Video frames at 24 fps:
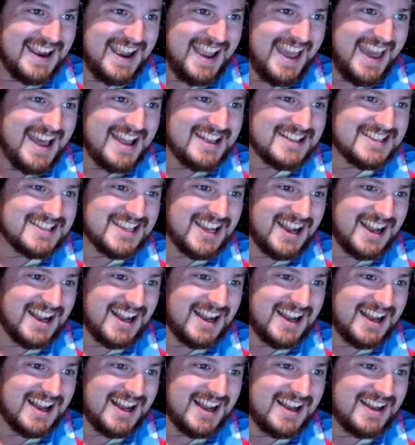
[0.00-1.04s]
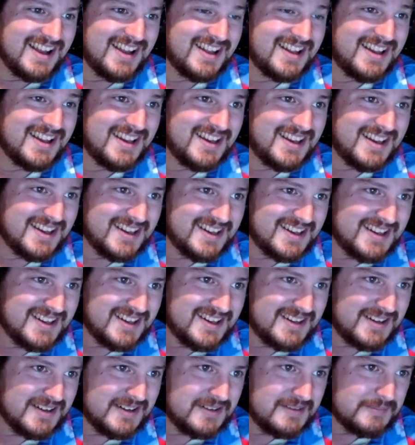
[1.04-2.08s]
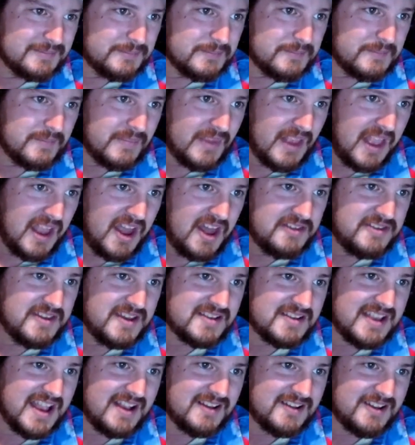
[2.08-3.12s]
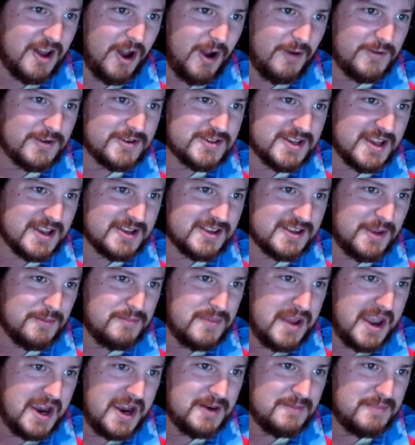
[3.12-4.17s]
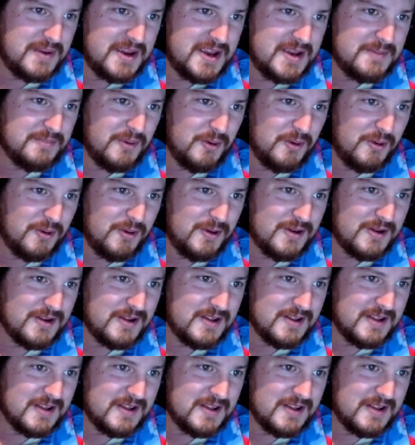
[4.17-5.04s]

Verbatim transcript: And, uh... I think that covers like the main people.